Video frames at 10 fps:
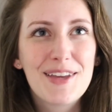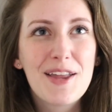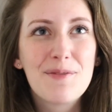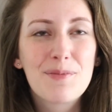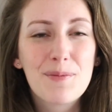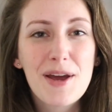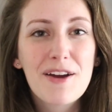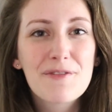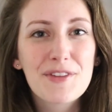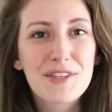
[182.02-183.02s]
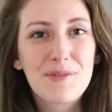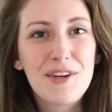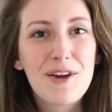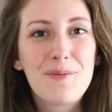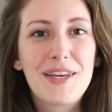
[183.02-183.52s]
in preparing for this
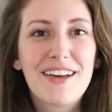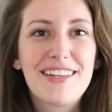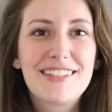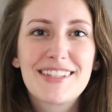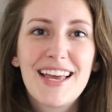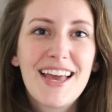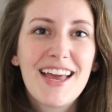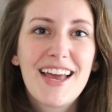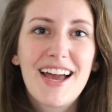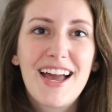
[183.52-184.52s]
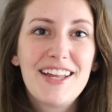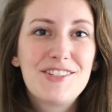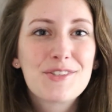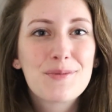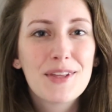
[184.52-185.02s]
video because
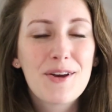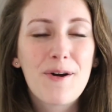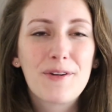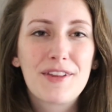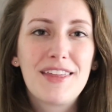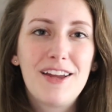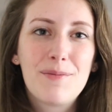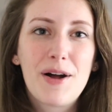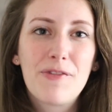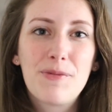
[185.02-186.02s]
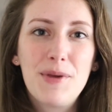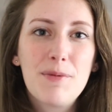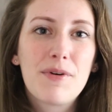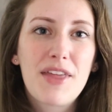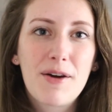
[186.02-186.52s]
it's just really hard to think about the
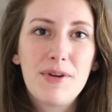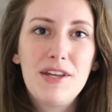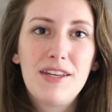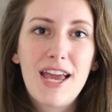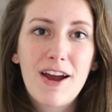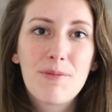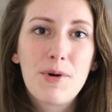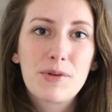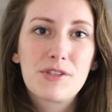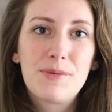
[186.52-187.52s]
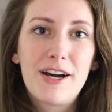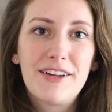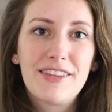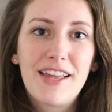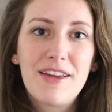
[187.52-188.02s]
people that we care most
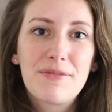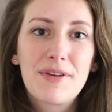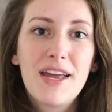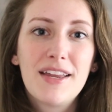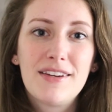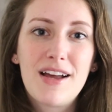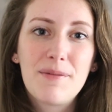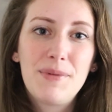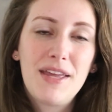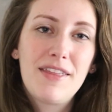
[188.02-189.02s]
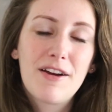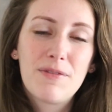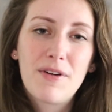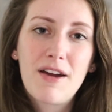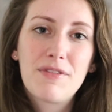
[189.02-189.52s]
about in life not being there
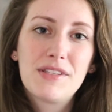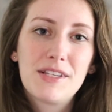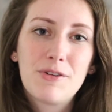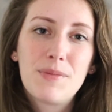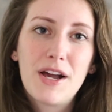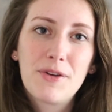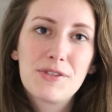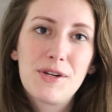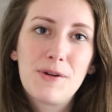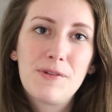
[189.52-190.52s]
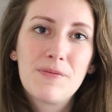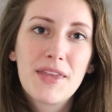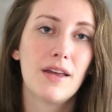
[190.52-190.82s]
for every single milestone.